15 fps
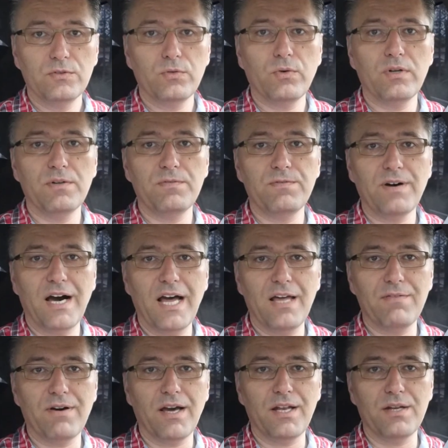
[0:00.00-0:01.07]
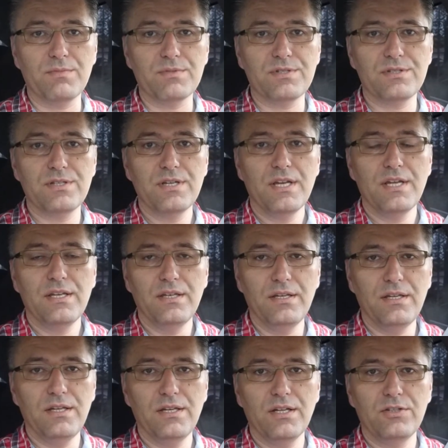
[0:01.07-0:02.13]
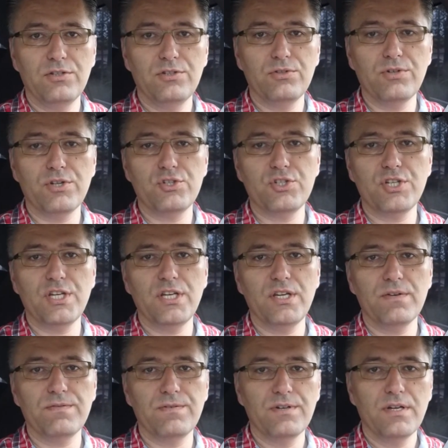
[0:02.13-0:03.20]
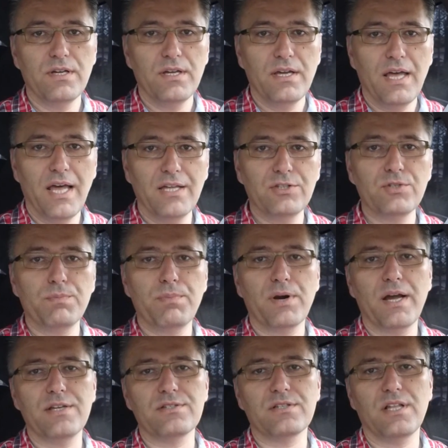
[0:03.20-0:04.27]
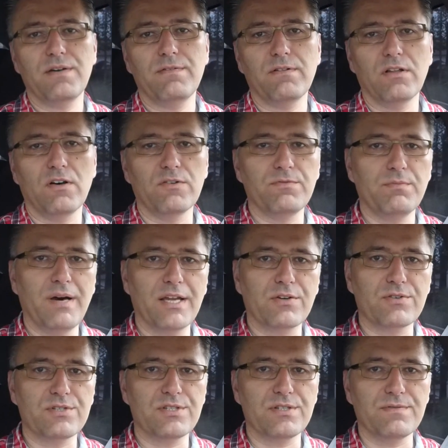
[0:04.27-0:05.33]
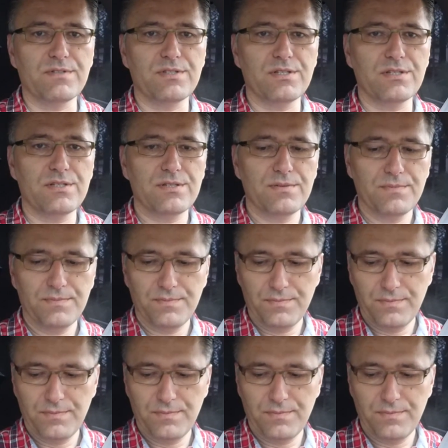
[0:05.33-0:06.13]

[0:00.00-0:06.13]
25 items needed to achieve enterprise level of microservices.